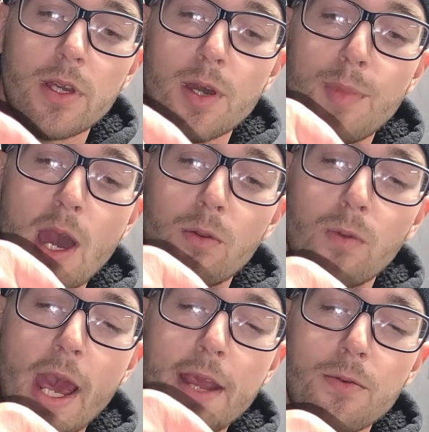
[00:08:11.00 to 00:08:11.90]
about
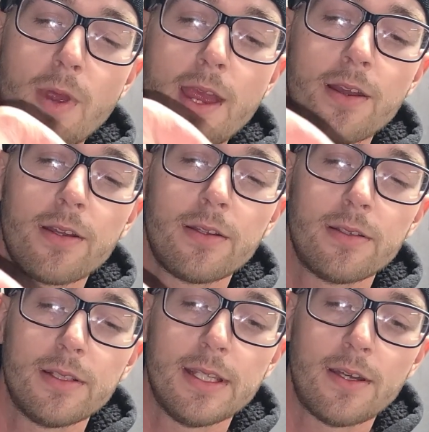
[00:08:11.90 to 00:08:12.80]
right where
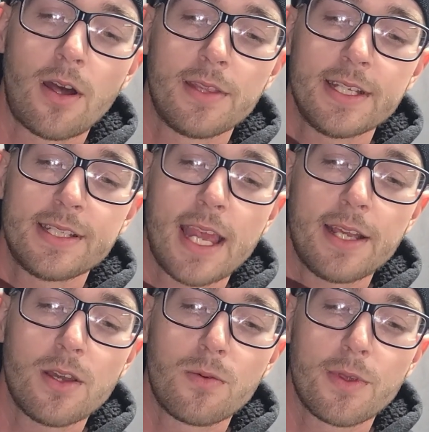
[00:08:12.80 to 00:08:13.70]
on this
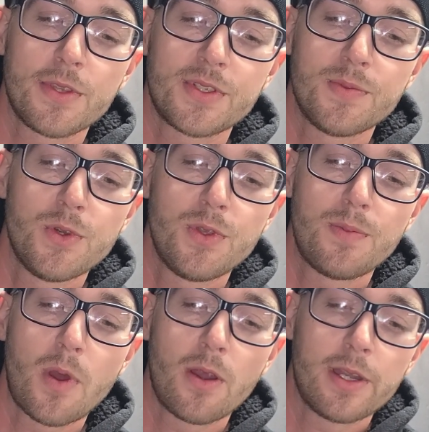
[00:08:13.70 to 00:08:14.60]
Senko where the smooth
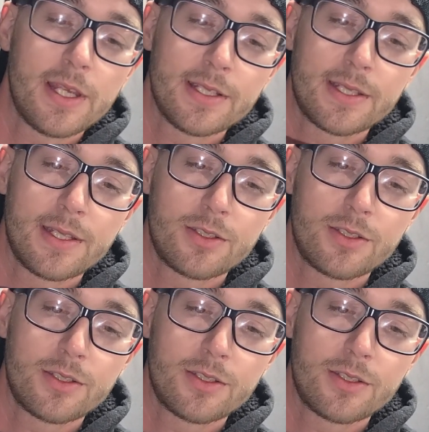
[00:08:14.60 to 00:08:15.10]
part is.